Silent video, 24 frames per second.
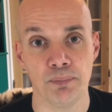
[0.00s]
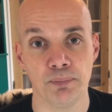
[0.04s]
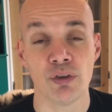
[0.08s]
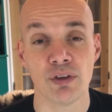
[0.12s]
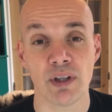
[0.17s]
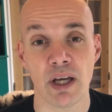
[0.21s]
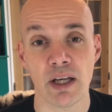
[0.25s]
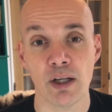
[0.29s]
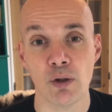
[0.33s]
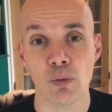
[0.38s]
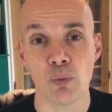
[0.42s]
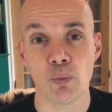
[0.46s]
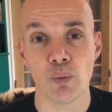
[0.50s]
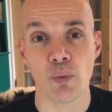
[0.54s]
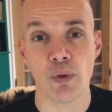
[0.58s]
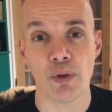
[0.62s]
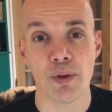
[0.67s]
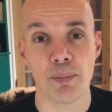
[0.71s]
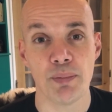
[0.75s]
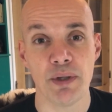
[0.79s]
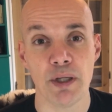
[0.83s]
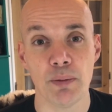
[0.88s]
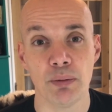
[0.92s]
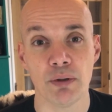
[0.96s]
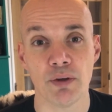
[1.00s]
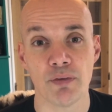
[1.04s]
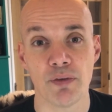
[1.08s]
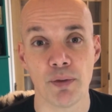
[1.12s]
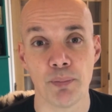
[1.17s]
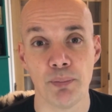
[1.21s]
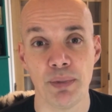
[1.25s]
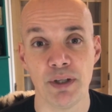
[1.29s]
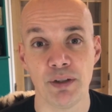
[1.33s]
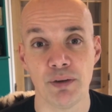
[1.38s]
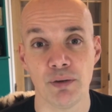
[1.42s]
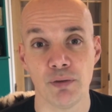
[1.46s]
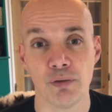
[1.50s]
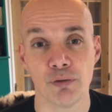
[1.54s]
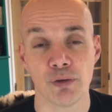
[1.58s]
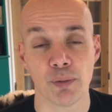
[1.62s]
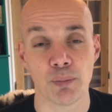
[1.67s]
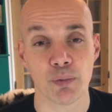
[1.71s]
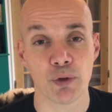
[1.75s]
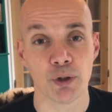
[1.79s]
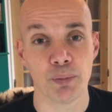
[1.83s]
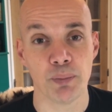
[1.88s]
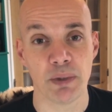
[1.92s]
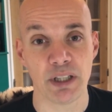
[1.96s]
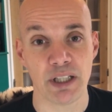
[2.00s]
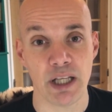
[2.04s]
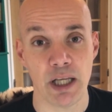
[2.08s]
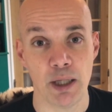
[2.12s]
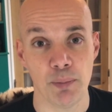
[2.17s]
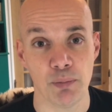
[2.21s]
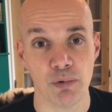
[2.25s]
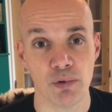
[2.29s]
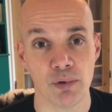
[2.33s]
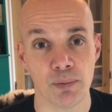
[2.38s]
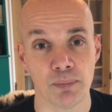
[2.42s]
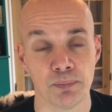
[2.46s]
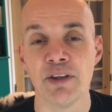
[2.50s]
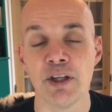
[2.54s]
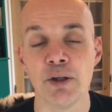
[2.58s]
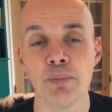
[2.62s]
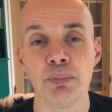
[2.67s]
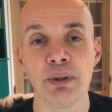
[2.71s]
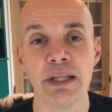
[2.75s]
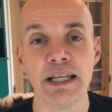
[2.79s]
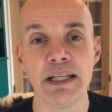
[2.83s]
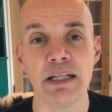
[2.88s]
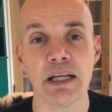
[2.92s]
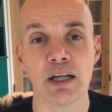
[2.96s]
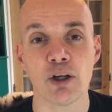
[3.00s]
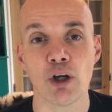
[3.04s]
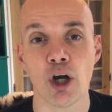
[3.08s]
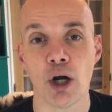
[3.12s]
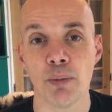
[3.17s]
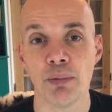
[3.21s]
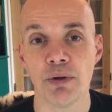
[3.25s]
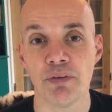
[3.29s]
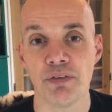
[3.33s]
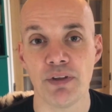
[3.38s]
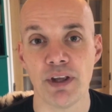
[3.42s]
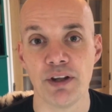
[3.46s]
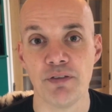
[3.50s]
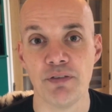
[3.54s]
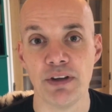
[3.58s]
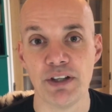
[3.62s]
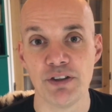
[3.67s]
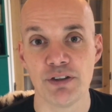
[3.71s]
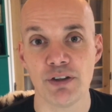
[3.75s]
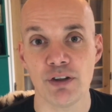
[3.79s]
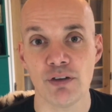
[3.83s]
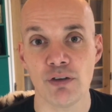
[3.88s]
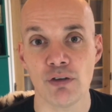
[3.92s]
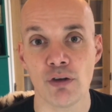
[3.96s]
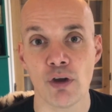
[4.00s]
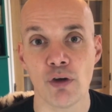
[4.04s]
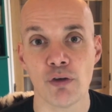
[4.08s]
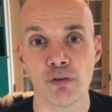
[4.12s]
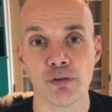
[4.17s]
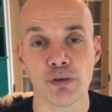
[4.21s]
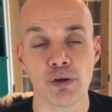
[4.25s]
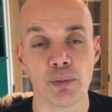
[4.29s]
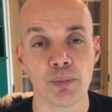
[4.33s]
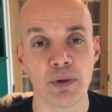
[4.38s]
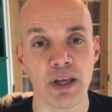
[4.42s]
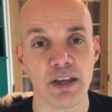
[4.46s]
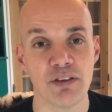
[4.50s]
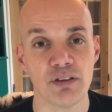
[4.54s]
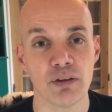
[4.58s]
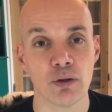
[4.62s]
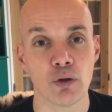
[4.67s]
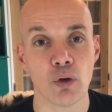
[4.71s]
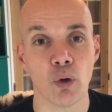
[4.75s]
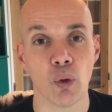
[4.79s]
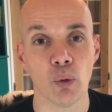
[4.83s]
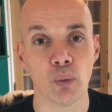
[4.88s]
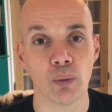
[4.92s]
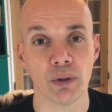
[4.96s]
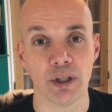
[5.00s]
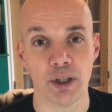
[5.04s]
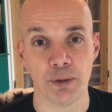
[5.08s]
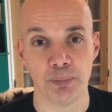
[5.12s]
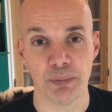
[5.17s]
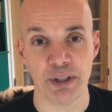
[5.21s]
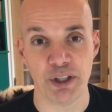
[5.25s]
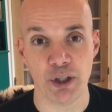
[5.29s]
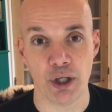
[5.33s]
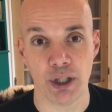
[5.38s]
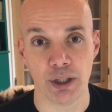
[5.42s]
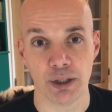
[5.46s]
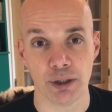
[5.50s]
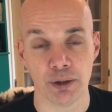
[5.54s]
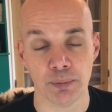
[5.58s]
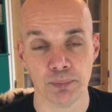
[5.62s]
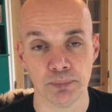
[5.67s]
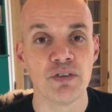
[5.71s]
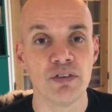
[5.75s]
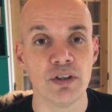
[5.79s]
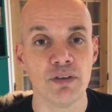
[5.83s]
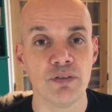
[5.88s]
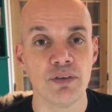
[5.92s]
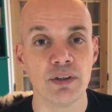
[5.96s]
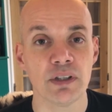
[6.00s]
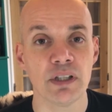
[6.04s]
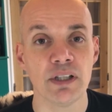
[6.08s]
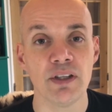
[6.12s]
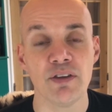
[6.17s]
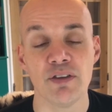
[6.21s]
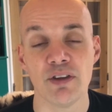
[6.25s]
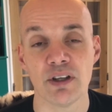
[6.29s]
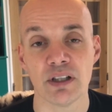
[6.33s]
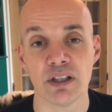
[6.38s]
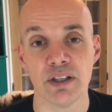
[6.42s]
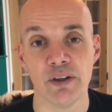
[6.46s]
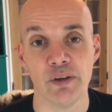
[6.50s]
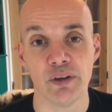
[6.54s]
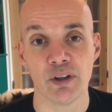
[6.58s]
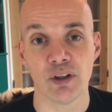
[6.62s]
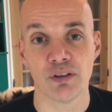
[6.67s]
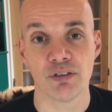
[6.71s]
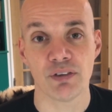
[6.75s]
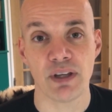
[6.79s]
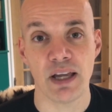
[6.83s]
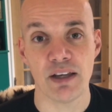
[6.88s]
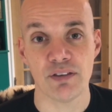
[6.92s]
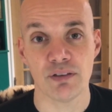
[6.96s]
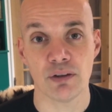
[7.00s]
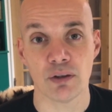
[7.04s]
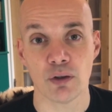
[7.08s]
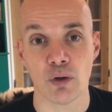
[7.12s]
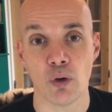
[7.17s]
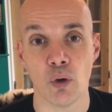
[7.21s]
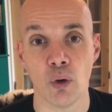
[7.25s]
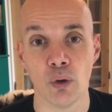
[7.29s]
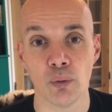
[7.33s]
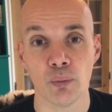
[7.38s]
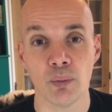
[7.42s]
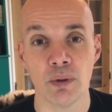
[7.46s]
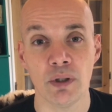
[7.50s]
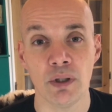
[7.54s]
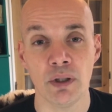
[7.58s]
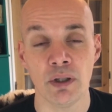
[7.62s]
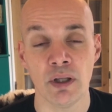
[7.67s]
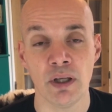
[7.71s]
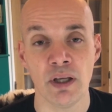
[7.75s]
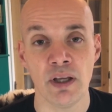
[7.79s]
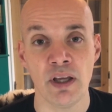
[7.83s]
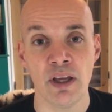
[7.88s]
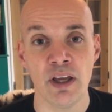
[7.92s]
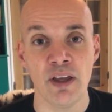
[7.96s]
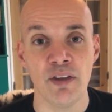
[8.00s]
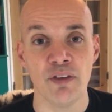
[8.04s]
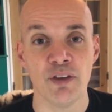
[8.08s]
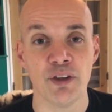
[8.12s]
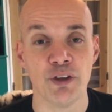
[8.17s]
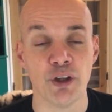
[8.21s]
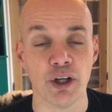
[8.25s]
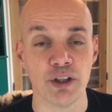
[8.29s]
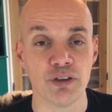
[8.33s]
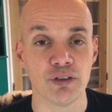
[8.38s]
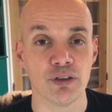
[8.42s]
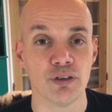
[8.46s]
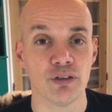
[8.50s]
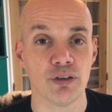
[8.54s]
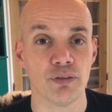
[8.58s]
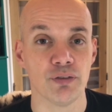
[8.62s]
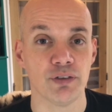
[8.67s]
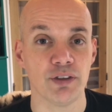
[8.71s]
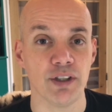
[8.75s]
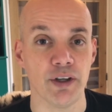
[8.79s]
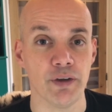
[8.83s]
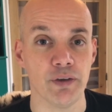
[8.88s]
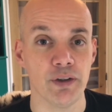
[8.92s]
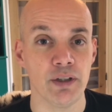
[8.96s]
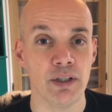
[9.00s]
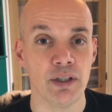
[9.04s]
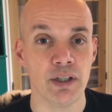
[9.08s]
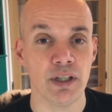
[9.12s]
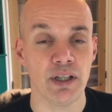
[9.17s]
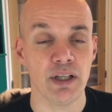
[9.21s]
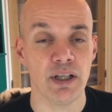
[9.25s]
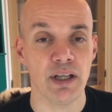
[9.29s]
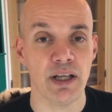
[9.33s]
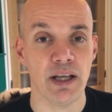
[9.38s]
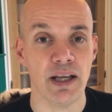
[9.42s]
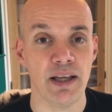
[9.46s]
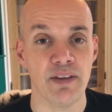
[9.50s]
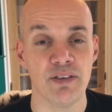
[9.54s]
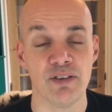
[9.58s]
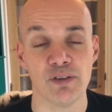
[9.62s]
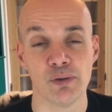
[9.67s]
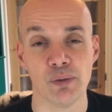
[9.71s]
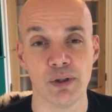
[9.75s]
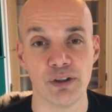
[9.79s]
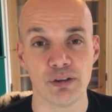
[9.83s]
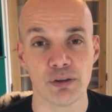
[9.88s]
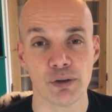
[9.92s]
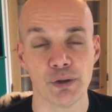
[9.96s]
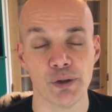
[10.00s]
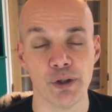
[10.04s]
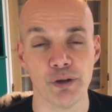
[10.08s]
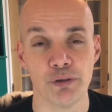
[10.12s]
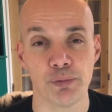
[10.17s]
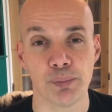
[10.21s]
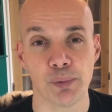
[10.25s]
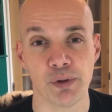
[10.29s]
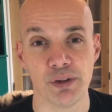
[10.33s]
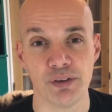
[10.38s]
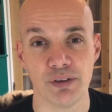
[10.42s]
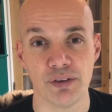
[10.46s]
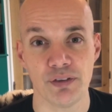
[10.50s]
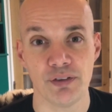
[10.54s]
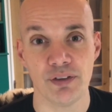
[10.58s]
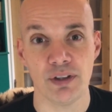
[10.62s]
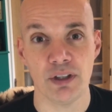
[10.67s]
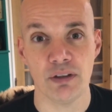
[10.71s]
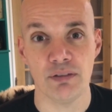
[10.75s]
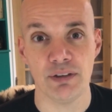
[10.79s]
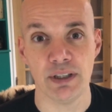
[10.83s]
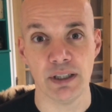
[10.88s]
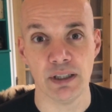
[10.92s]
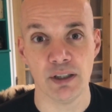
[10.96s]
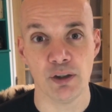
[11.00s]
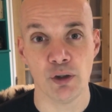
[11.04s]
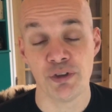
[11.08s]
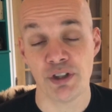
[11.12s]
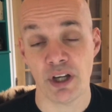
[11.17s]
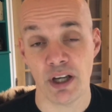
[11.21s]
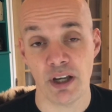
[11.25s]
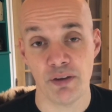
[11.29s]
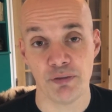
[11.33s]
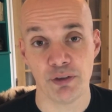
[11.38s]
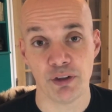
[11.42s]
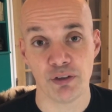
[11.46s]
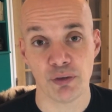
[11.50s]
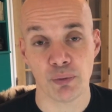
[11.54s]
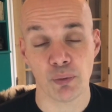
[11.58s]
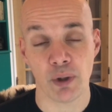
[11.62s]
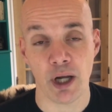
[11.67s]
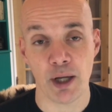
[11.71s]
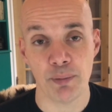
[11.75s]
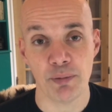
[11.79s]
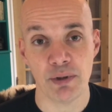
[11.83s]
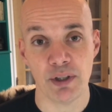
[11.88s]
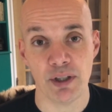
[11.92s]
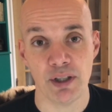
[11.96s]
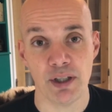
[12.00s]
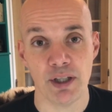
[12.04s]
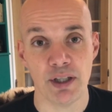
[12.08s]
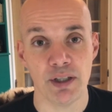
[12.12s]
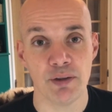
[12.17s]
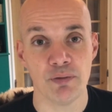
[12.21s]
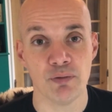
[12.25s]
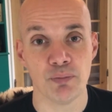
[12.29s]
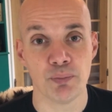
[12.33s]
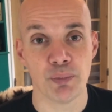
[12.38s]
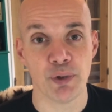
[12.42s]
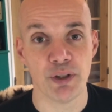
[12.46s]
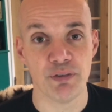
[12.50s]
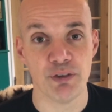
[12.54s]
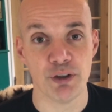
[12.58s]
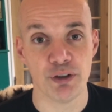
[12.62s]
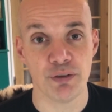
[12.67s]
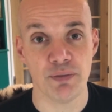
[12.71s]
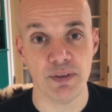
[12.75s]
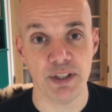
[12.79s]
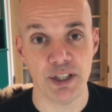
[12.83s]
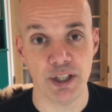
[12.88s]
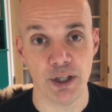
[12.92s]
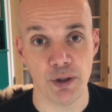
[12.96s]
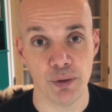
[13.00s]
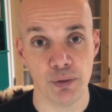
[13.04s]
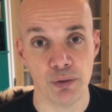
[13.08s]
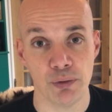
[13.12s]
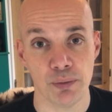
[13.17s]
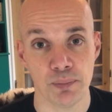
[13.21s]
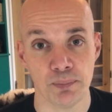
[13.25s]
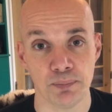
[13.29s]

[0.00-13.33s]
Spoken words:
We started with the people of the pit from Goodman Games and then played a couple of the adventures from Castle Caldwell and beyond, specifically the clearing of Castle Caldwell, the Dungeons of Terror, and the rescue of Princess Sylvia, which I have described in previous videos.